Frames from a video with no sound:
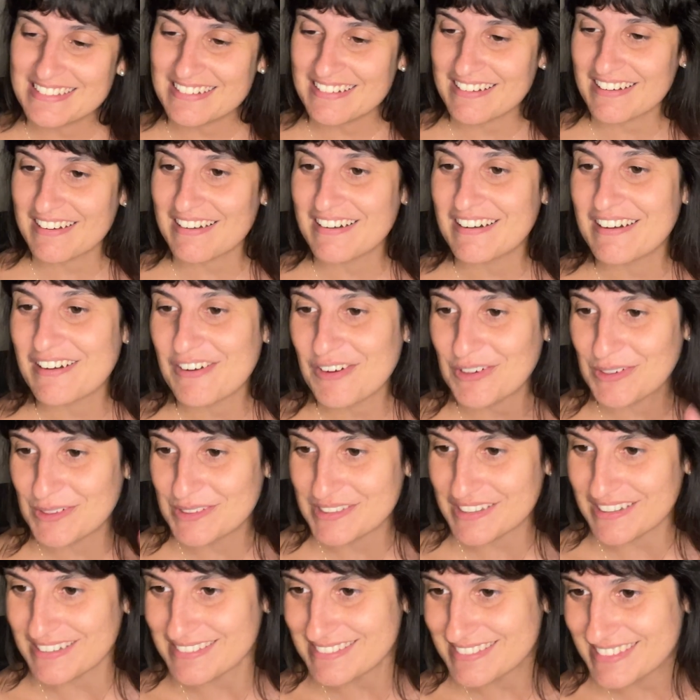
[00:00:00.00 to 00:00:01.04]
Hold
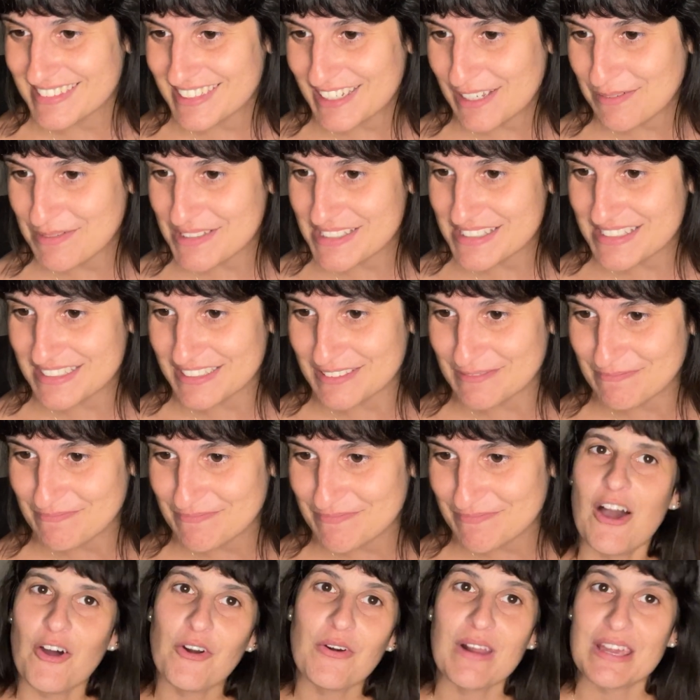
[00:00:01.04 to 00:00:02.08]
on, let me see.
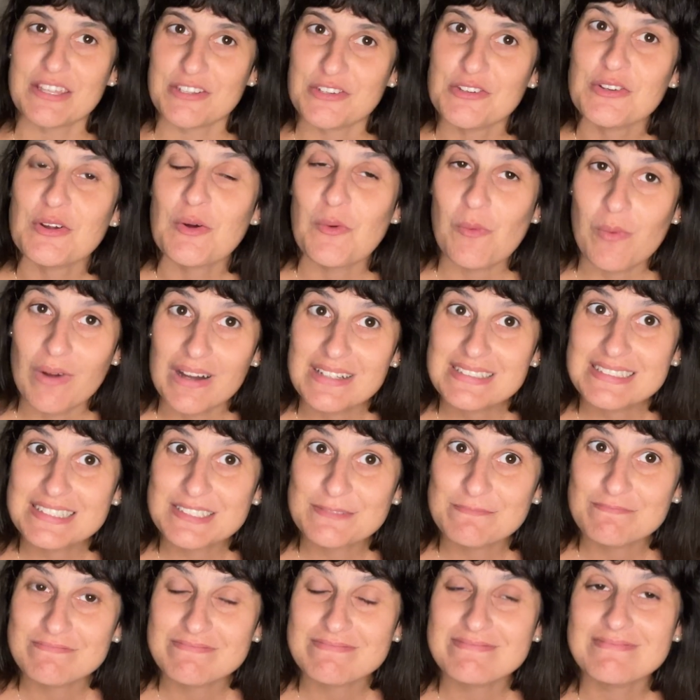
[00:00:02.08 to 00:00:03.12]
All right, you know what?
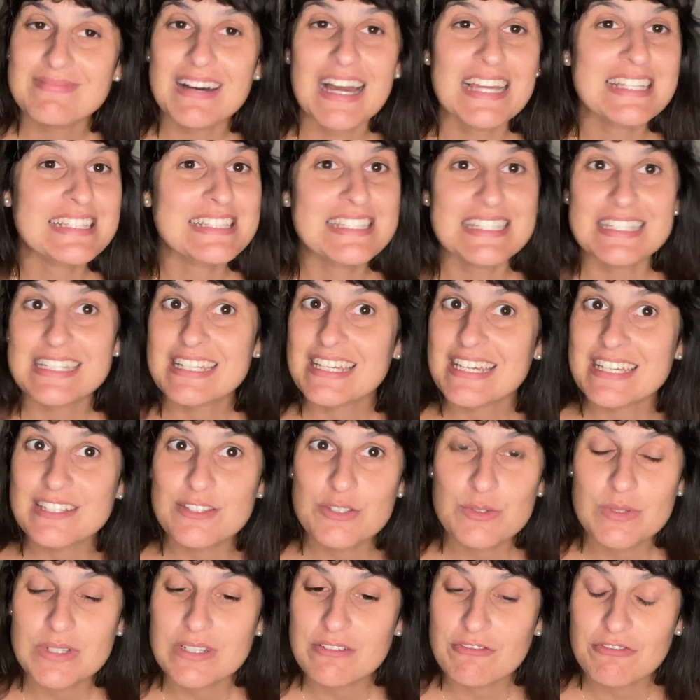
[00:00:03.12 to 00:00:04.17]
I didn't get
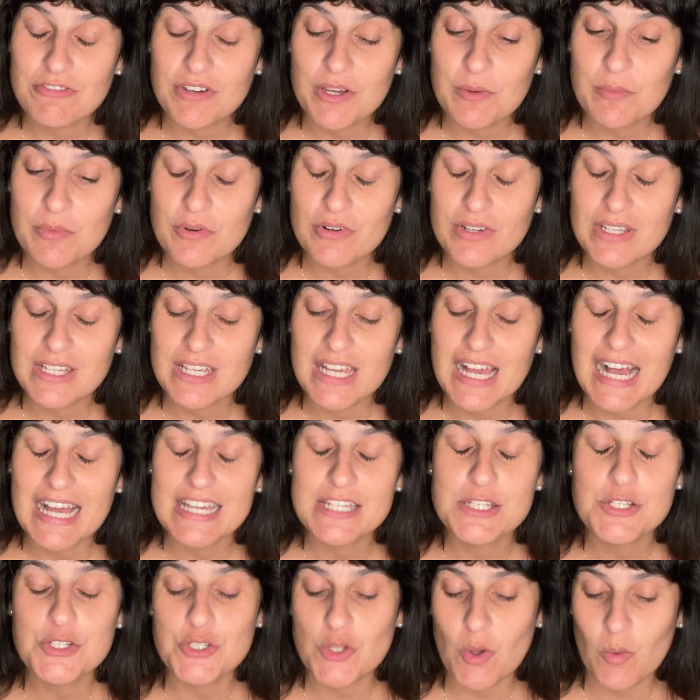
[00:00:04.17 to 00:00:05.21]
to it in February. I
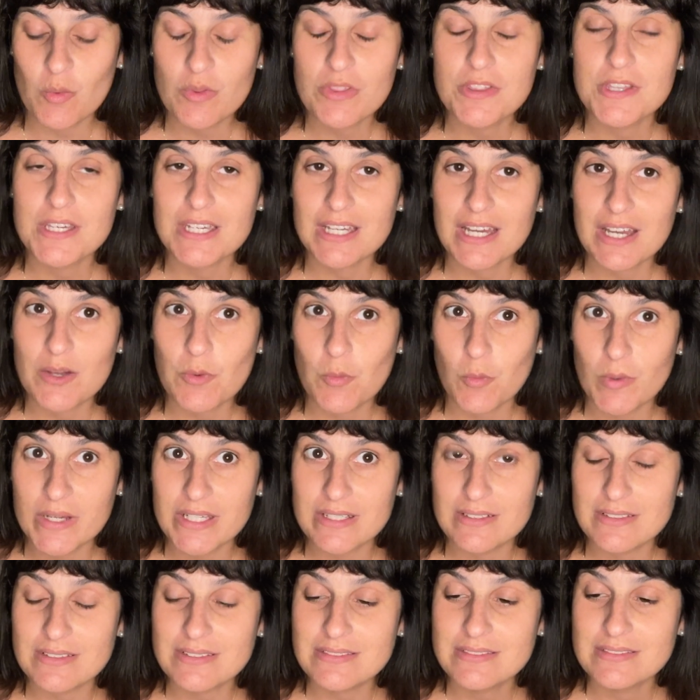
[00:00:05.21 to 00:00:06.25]
don't think I
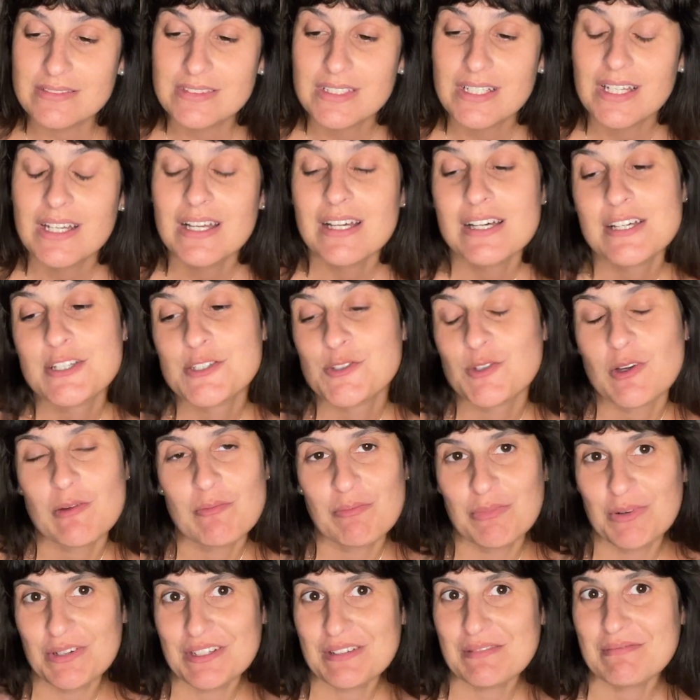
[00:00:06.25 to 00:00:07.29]
will. So I'm
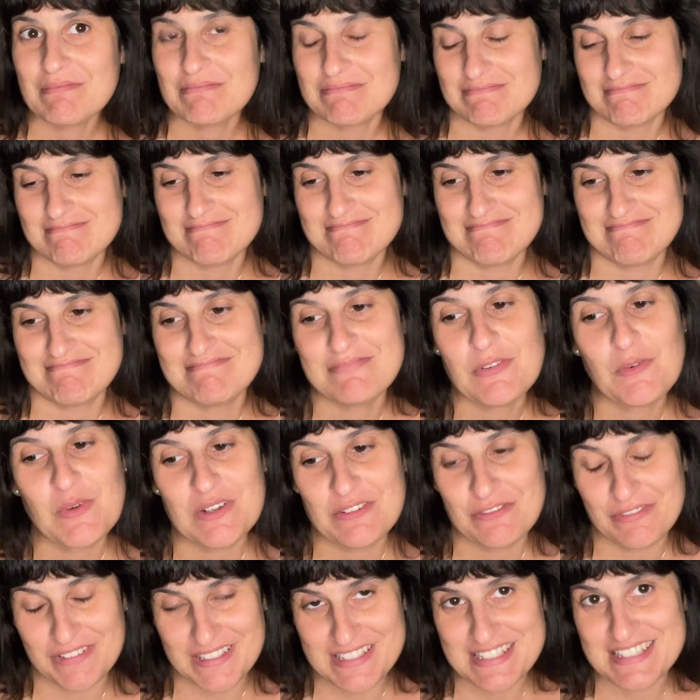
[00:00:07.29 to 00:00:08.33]
putting
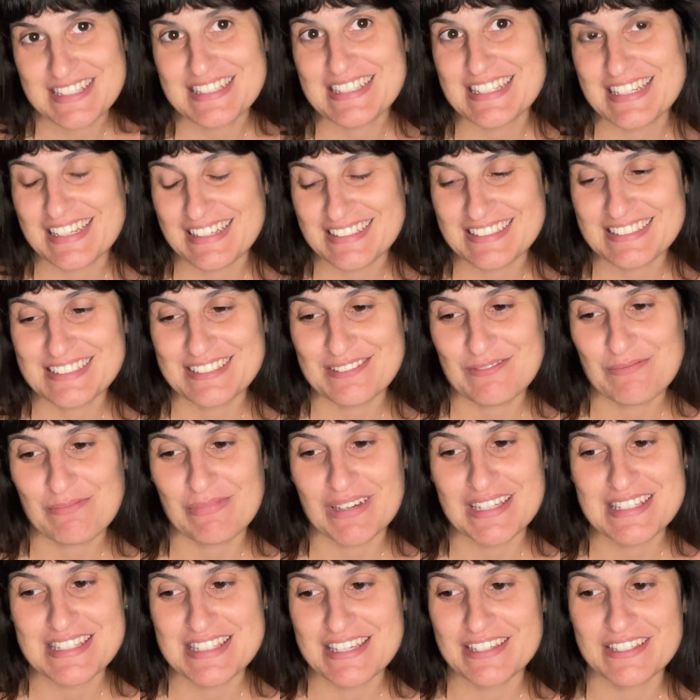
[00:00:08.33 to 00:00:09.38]
What Feasts at Night
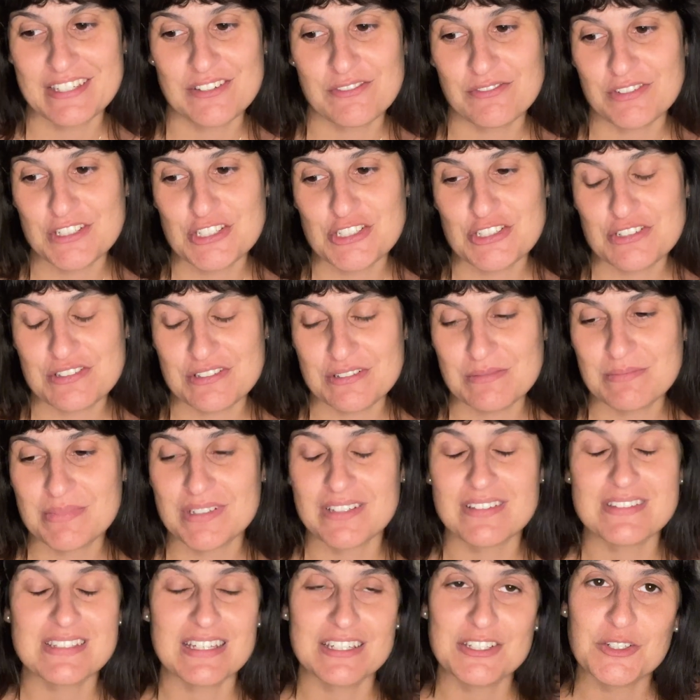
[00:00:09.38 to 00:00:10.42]
by Taking Fisher
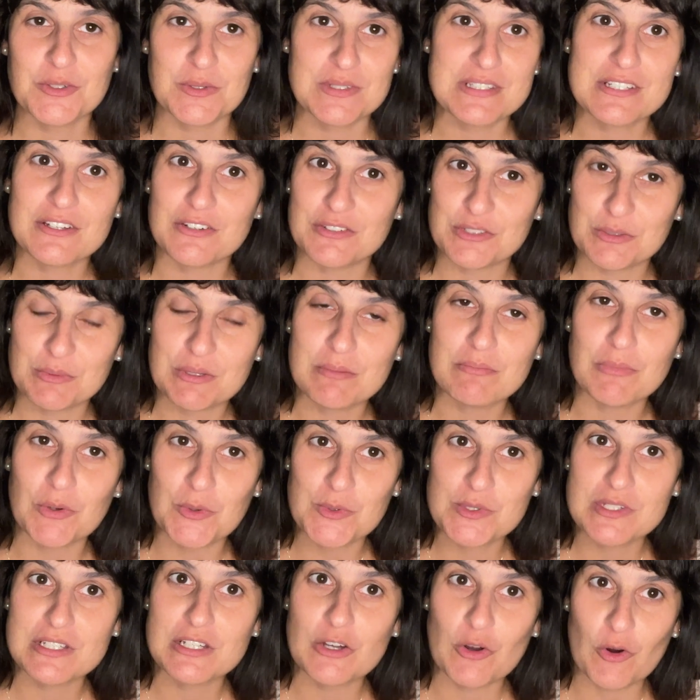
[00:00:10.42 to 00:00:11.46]
because I know it's going to be
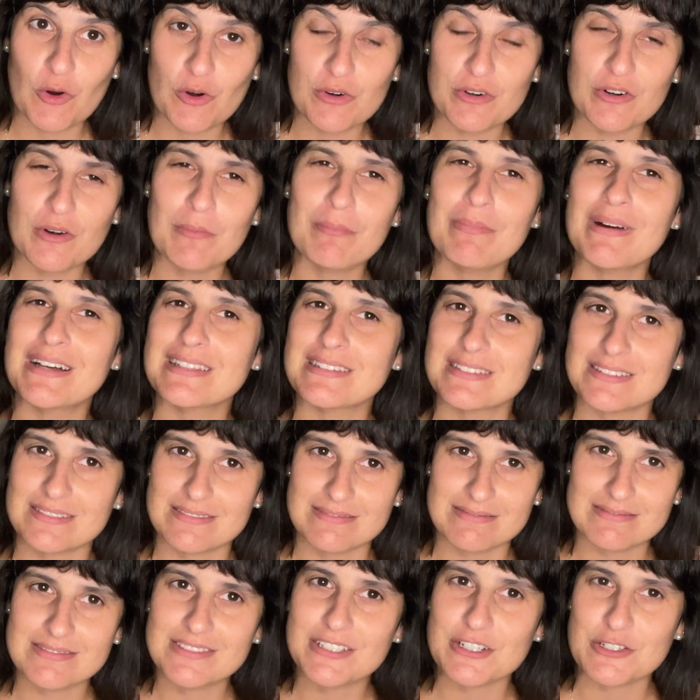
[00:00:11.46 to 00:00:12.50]
mostly horror, but
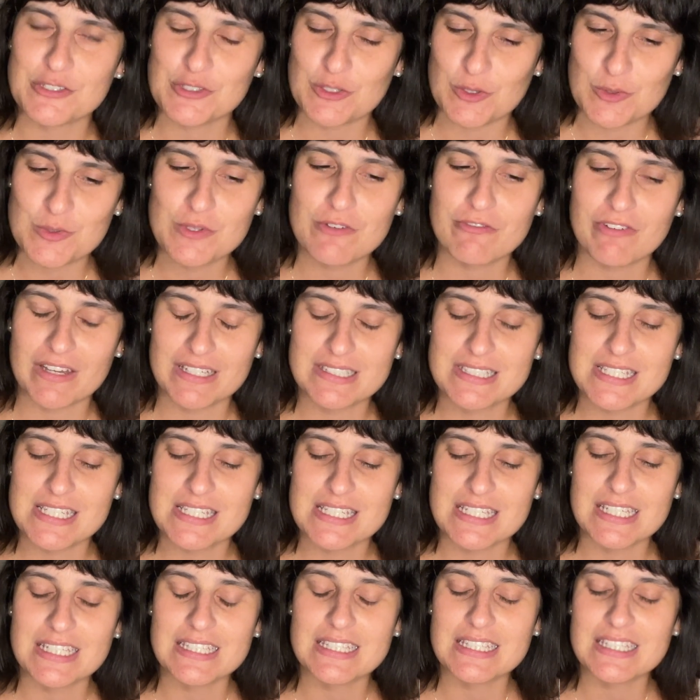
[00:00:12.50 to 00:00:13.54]
there's also
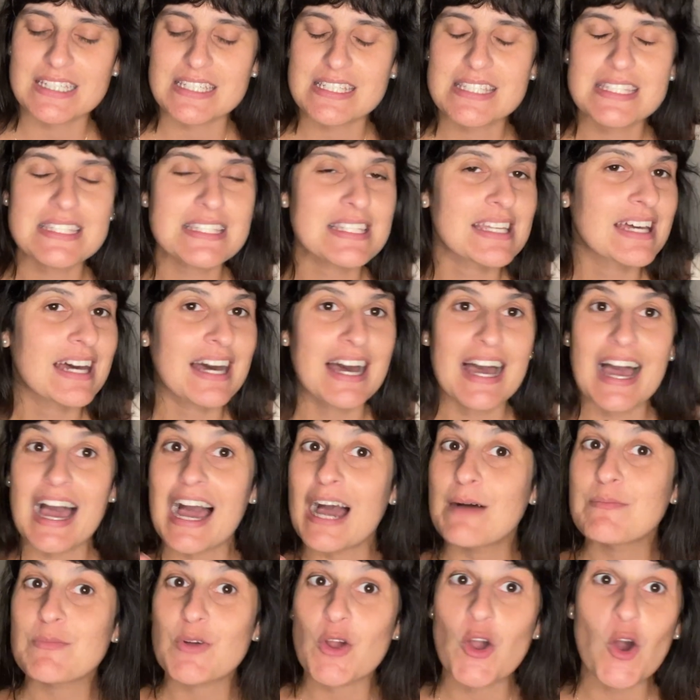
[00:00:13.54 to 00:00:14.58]
fantasy in this.
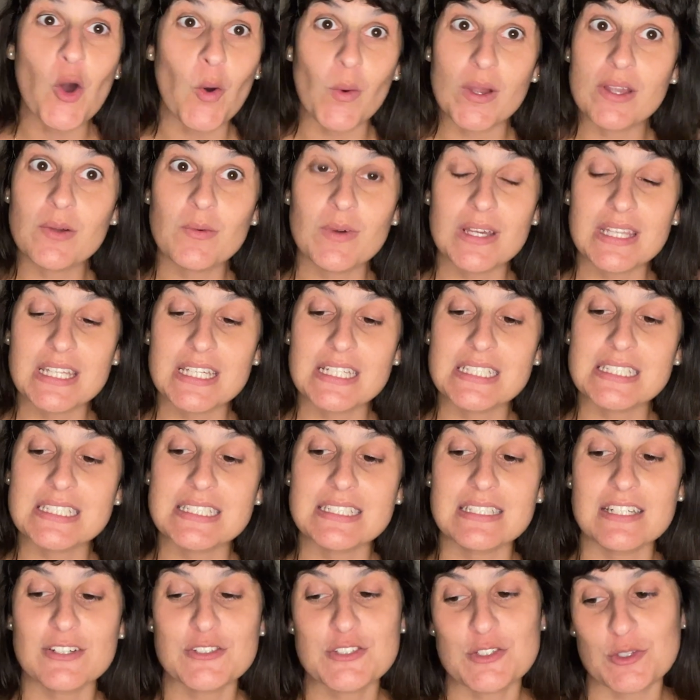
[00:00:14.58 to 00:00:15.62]
I'm going with it.
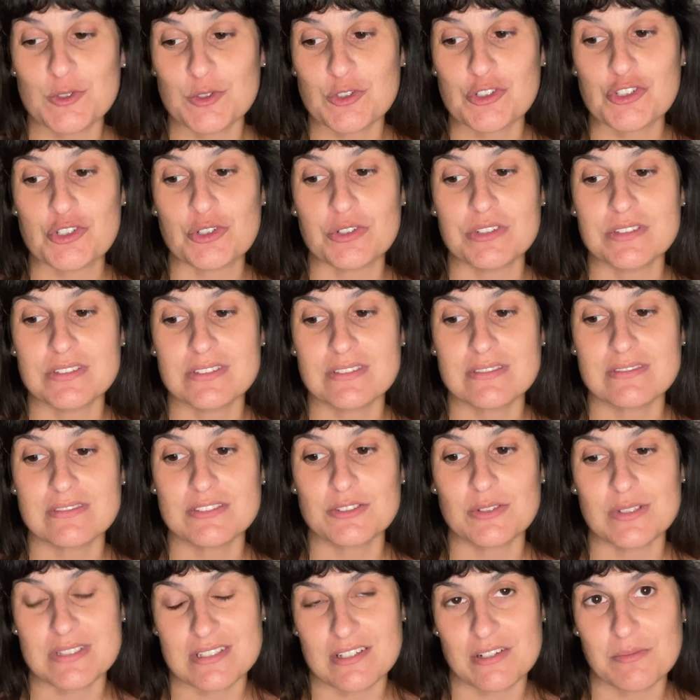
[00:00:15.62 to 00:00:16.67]
It's also short,
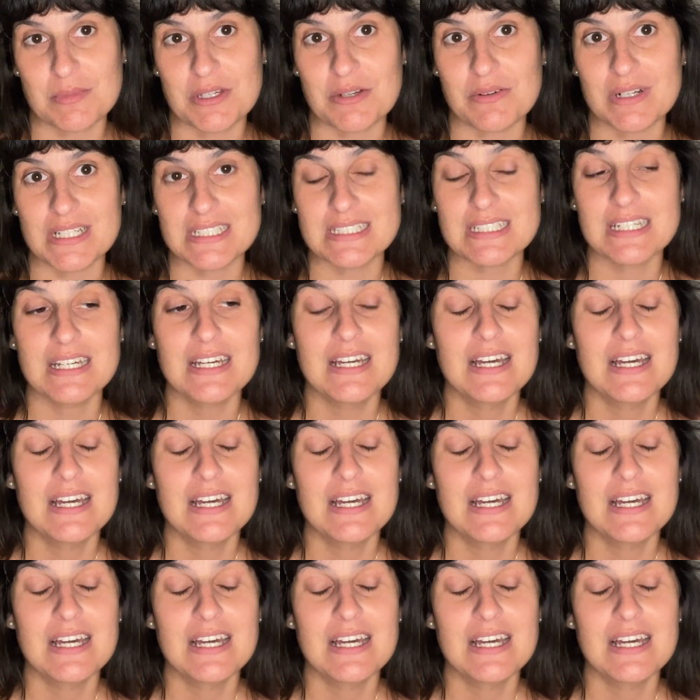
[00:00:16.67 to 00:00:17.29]
so it's gonna be great.